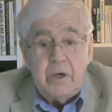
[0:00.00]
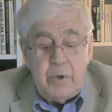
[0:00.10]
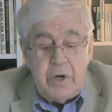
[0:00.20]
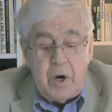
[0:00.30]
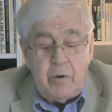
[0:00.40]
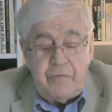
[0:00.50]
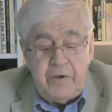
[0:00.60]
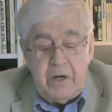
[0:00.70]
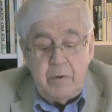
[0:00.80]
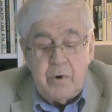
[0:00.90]
We now
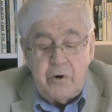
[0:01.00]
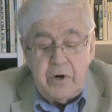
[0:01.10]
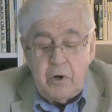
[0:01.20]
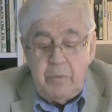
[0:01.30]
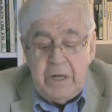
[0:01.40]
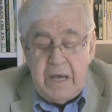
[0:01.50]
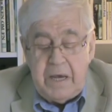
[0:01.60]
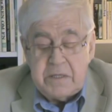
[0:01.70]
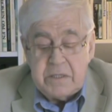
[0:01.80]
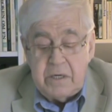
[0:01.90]
feel a moral
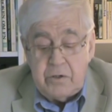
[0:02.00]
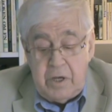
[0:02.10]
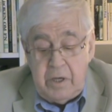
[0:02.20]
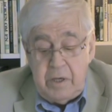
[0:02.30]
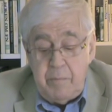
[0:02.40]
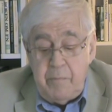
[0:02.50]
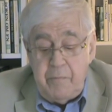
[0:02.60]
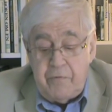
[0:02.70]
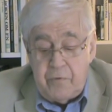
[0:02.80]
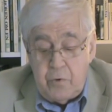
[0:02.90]
obligation to
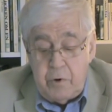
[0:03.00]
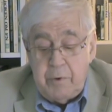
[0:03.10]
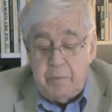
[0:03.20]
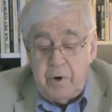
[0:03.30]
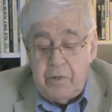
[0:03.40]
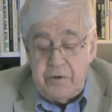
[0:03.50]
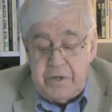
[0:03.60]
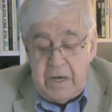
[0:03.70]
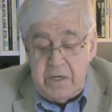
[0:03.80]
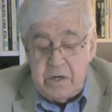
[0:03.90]
inform about the
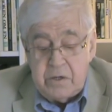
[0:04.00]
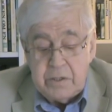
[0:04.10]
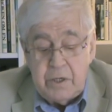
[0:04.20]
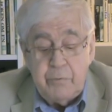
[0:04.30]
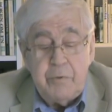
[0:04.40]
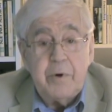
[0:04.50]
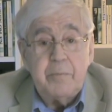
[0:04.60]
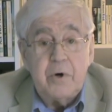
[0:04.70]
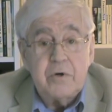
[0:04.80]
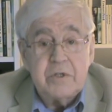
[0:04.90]
dangers with
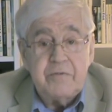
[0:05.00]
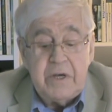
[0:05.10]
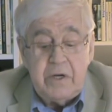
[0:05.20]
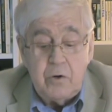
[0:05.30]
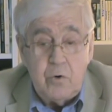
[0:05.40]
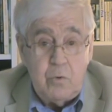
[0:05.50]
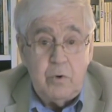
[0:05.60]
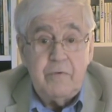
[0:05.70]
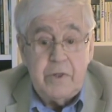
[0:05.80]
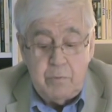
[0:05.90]
Propoxyphene all
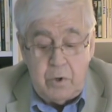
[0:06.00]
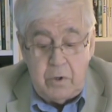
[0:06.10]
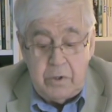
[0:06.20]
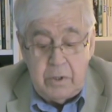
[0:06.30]
over the world.